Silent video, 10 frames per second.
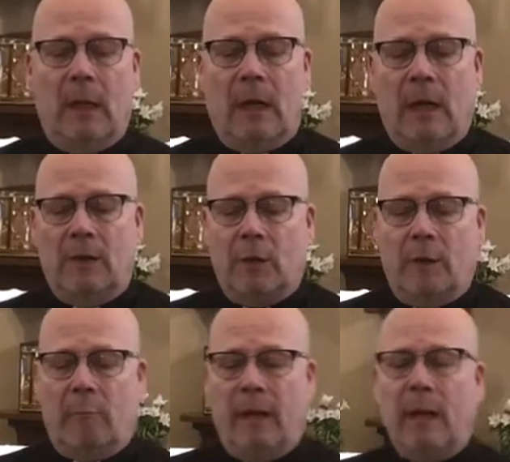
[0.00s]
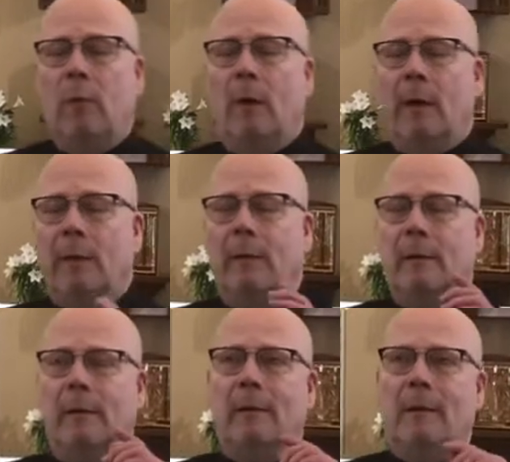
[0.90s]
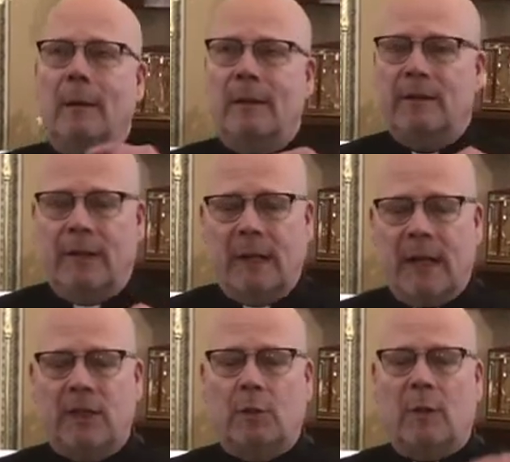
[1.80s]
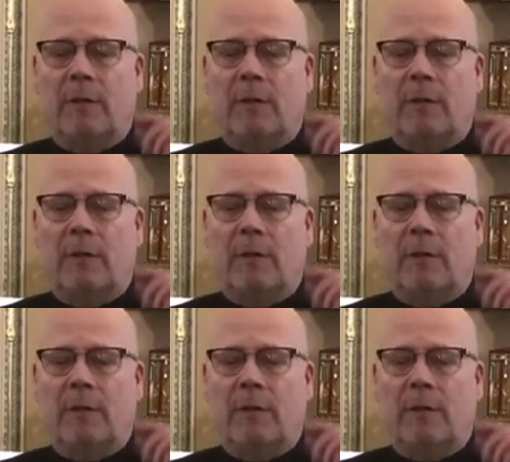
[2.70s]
And so the big one is the next one,